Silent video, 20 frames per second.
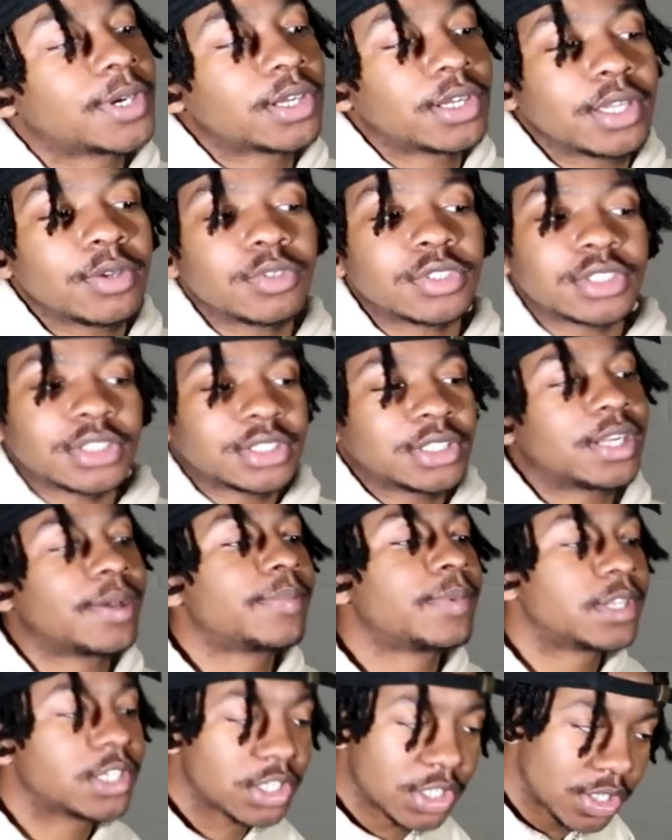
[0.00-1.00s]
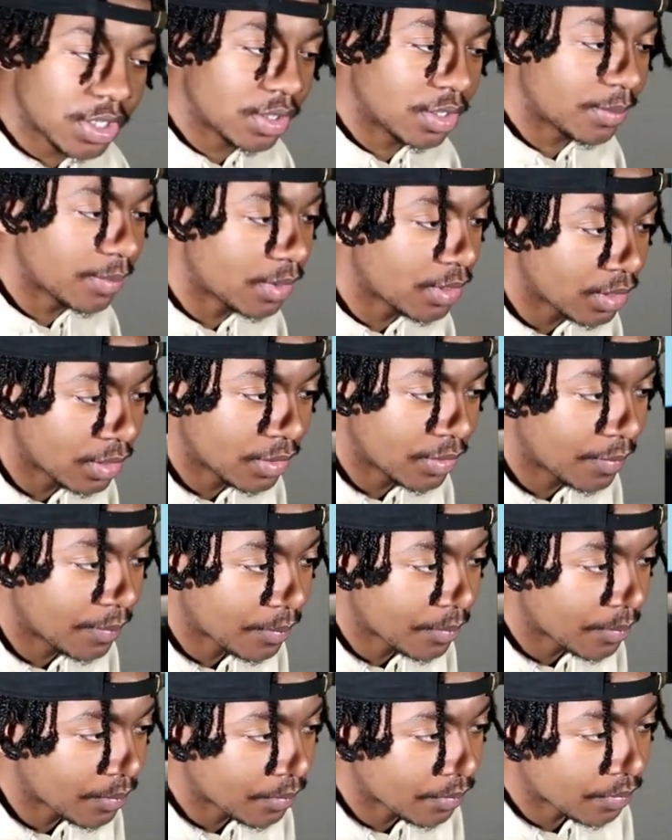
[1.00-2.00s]
bro. He was just in that bitch chilling, bro.
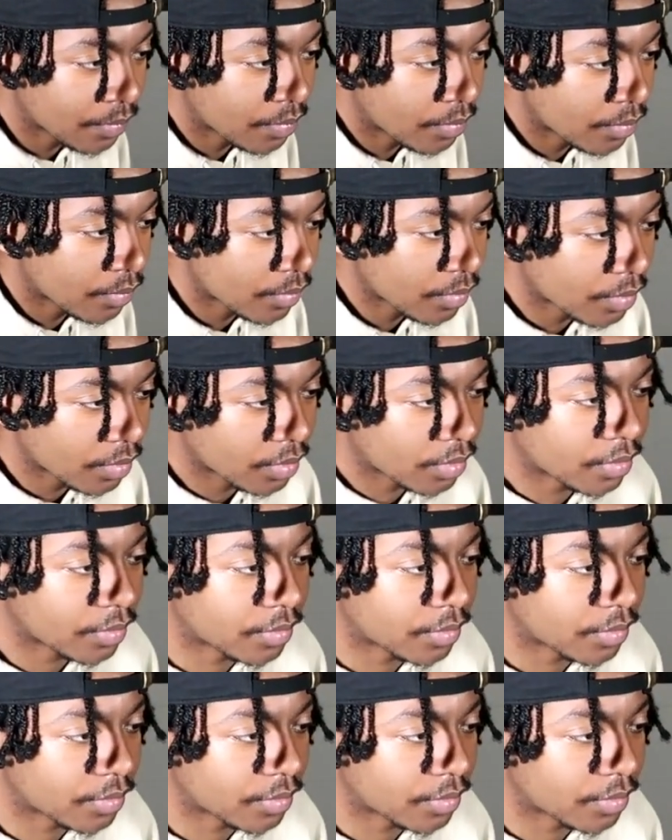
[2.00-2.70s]
But the